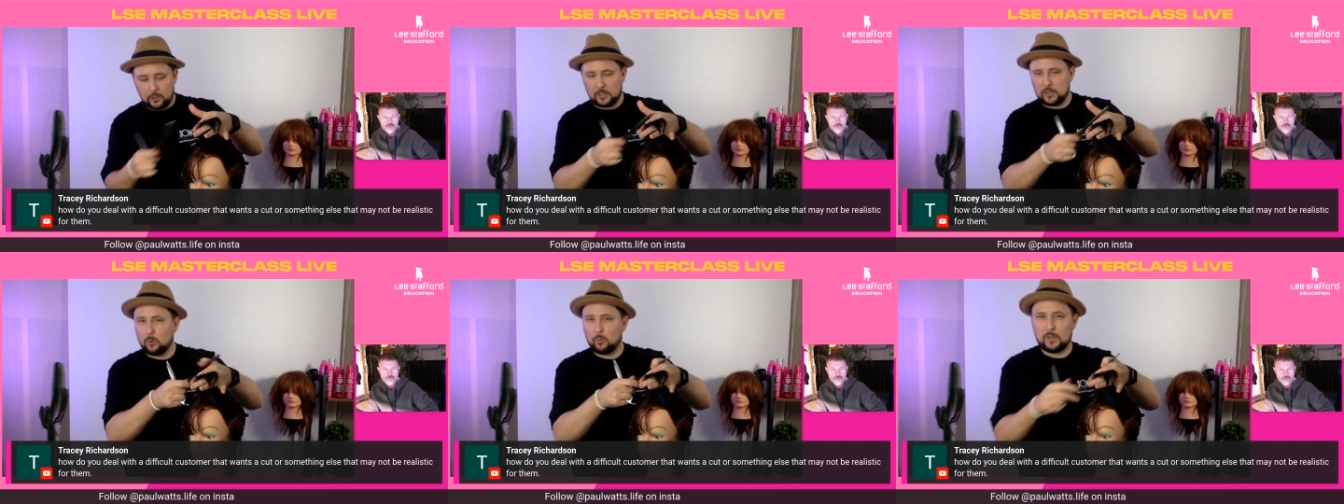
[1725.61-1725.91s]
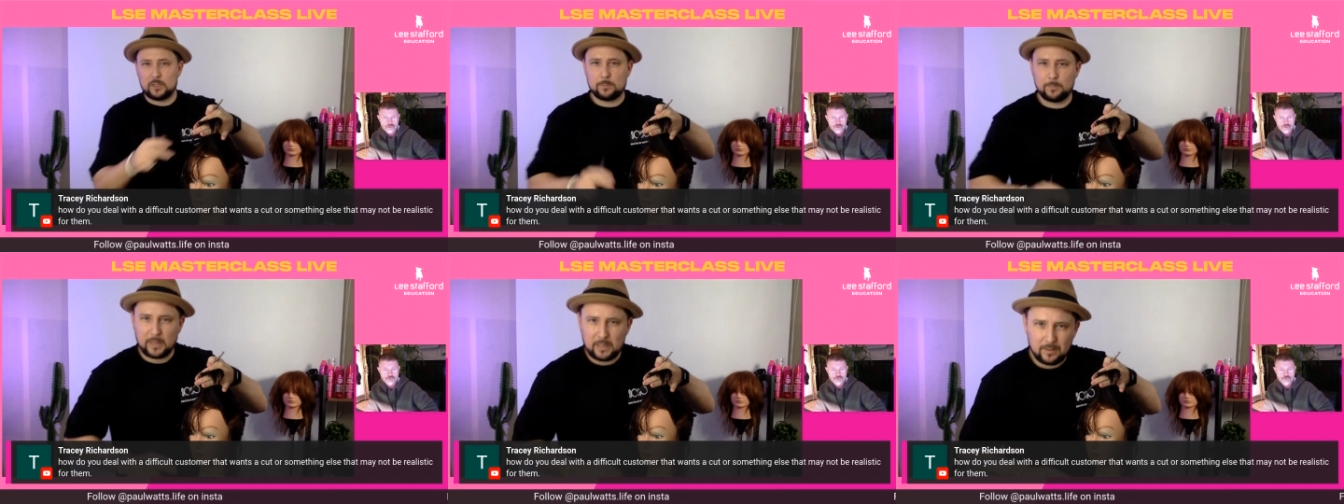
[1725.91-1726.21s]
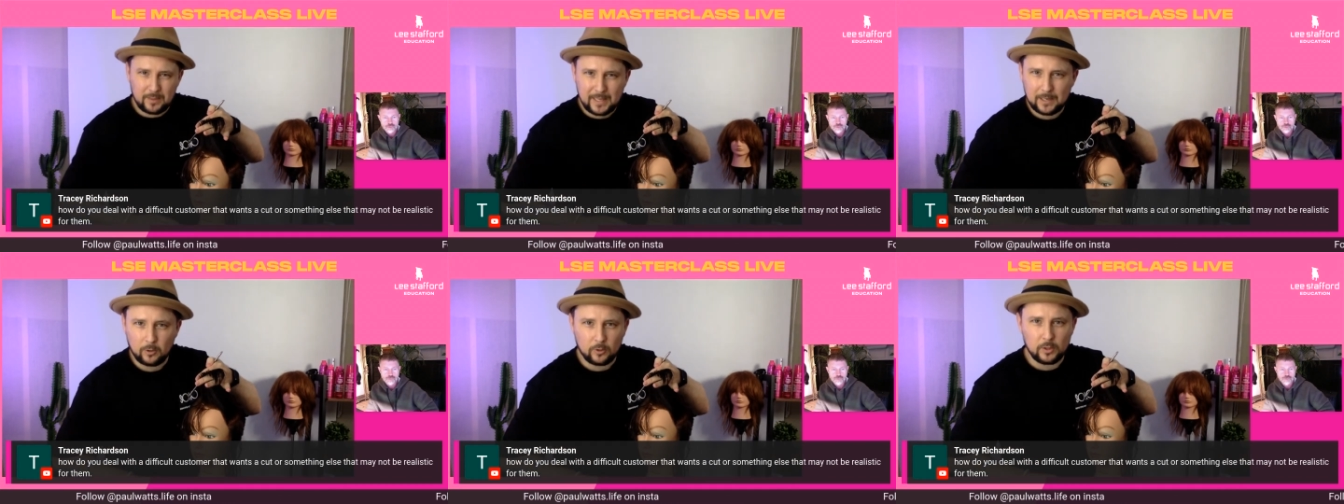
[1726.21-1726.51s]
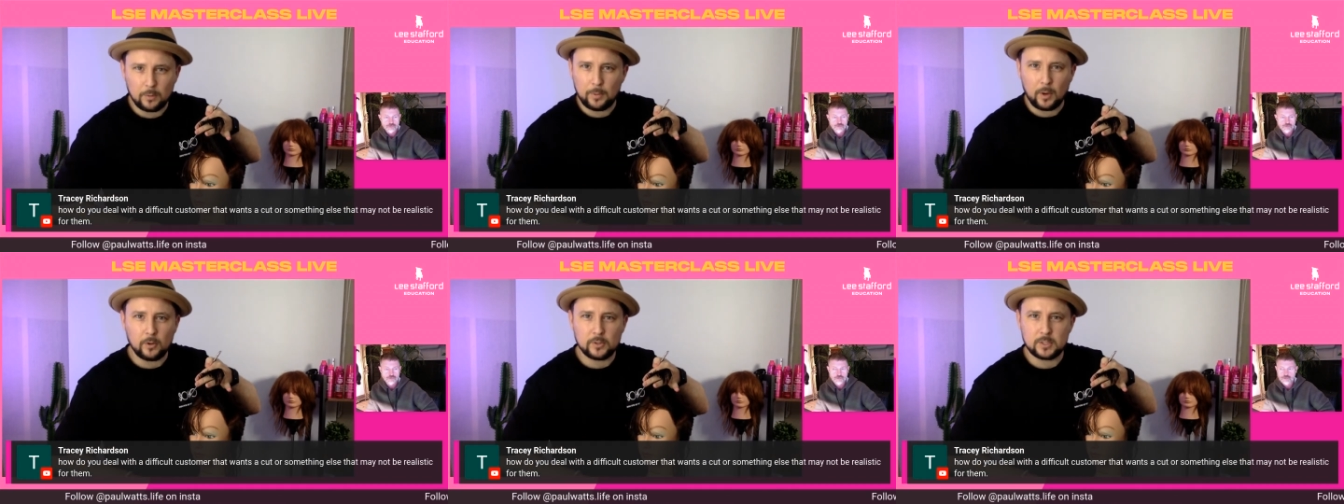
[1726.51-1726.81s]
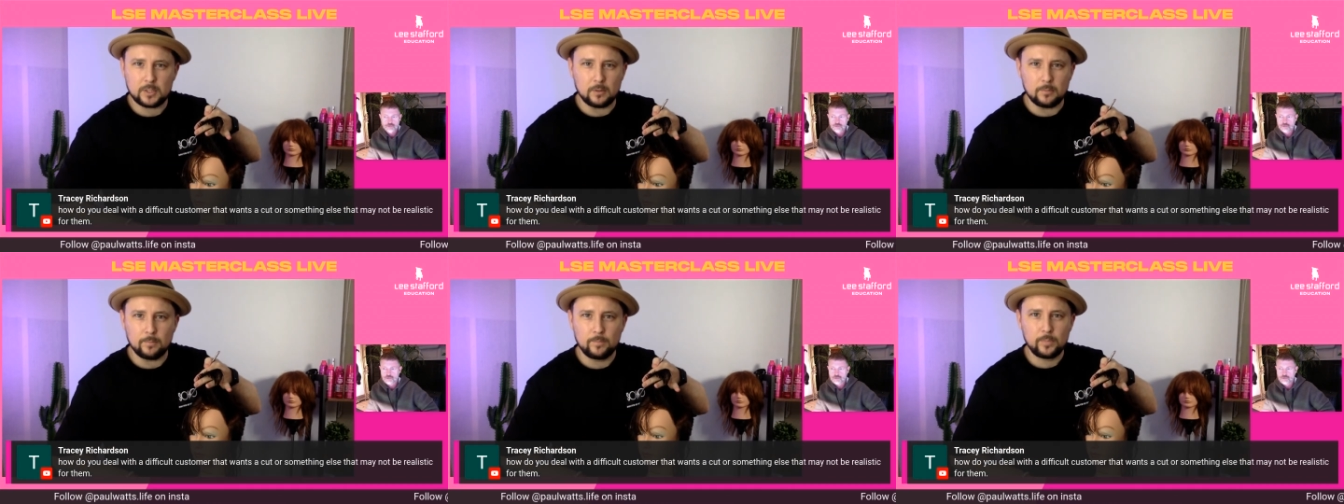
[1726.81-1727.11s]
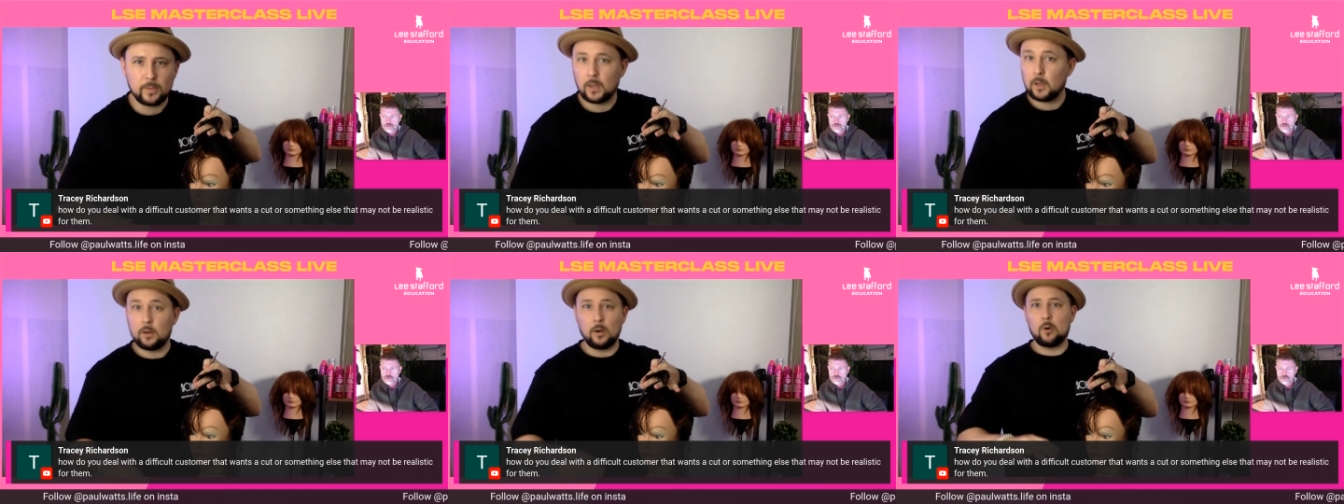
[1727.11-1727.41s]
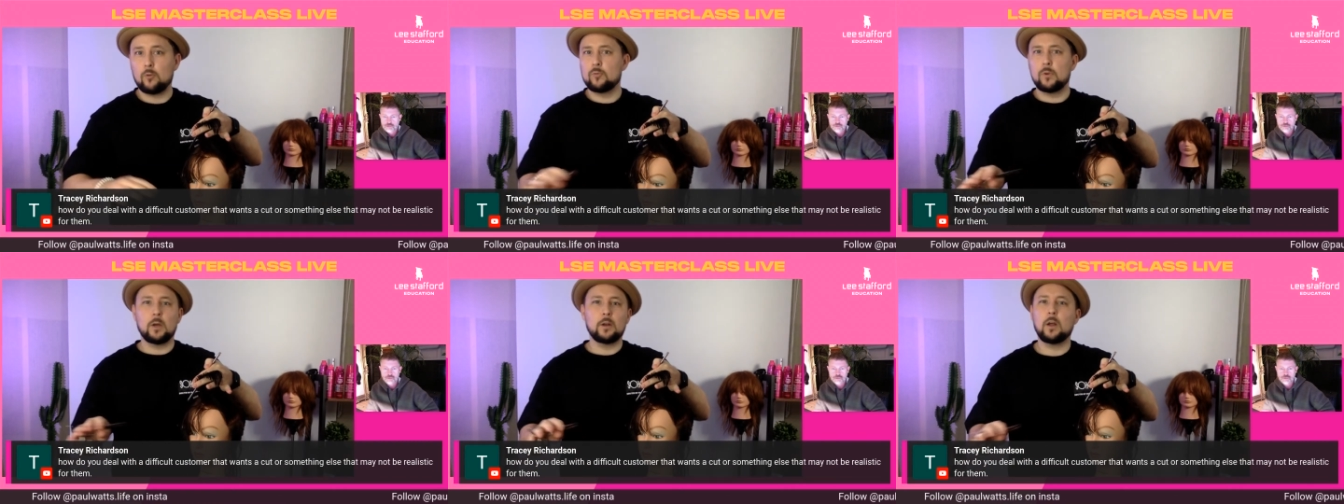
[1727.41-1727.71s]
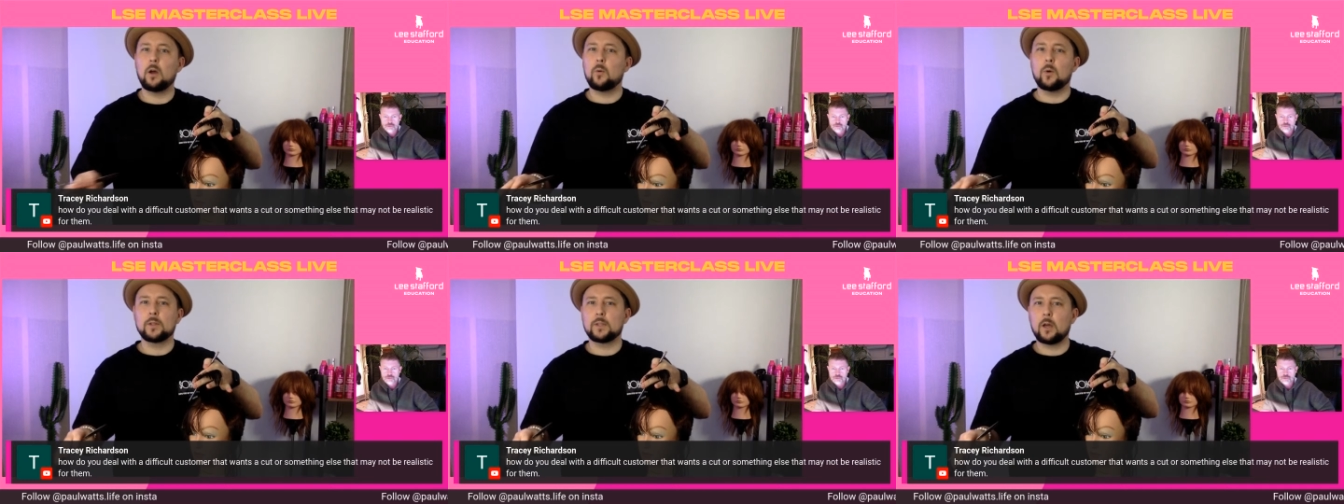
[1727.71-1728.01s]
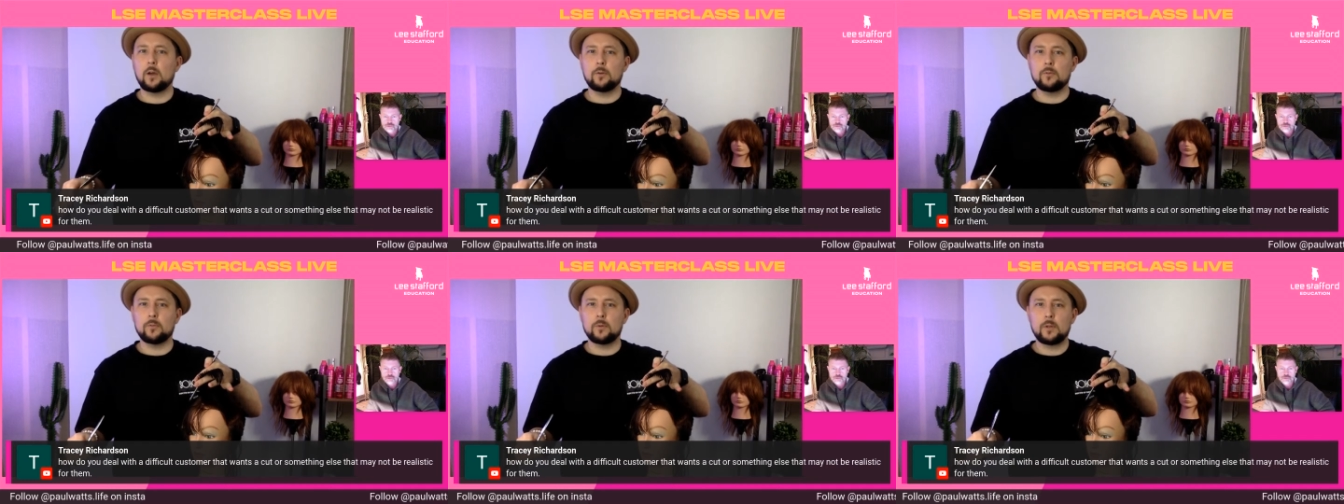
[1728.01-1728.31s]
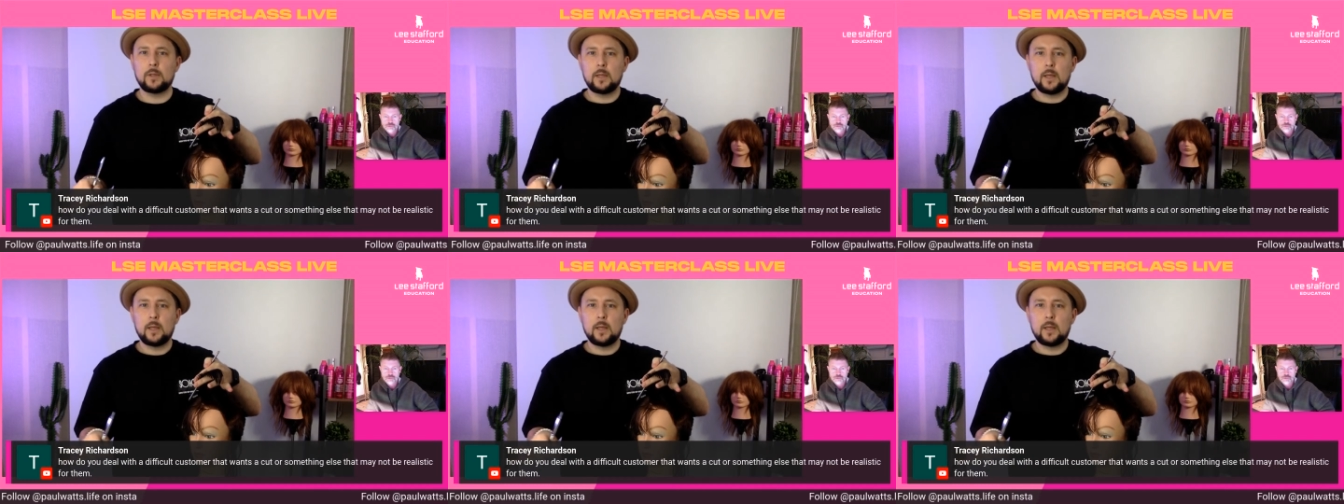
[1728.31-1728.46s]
You don't want it to be thin on the bottom. Oh, no, I don't.